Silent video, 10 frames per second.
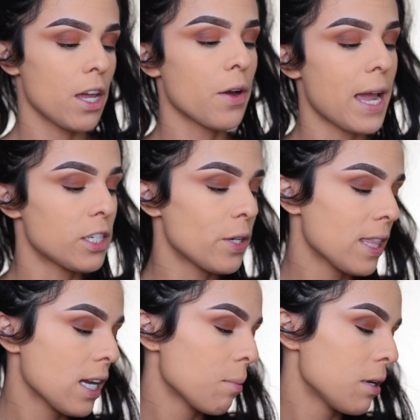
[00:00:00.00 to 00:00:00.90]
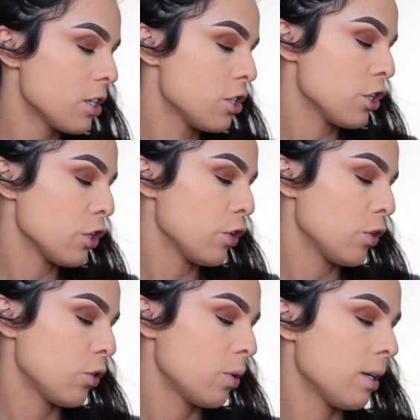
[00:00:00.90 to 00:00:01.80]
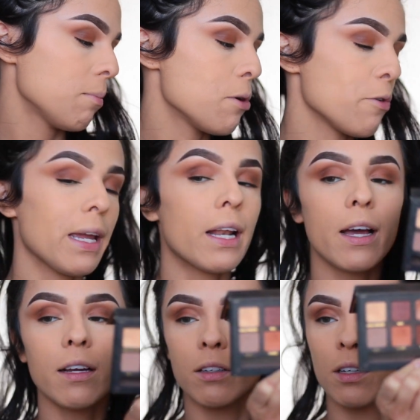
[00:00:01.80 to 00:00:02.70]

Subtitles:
Okay, so I think I'm gonna do Marina.